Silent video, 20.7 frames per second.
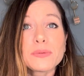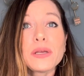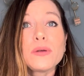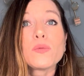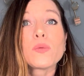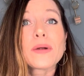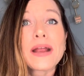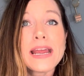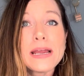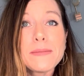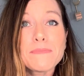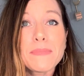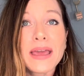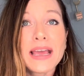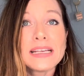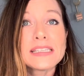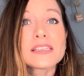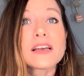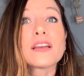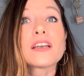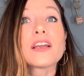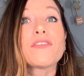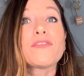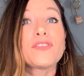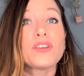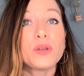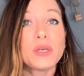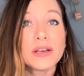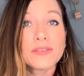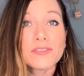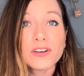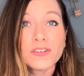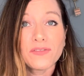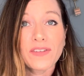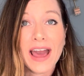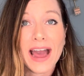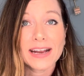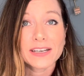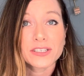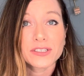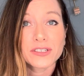we rate based on a few different
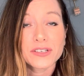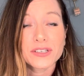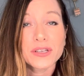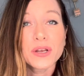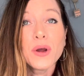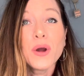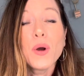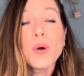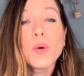factors.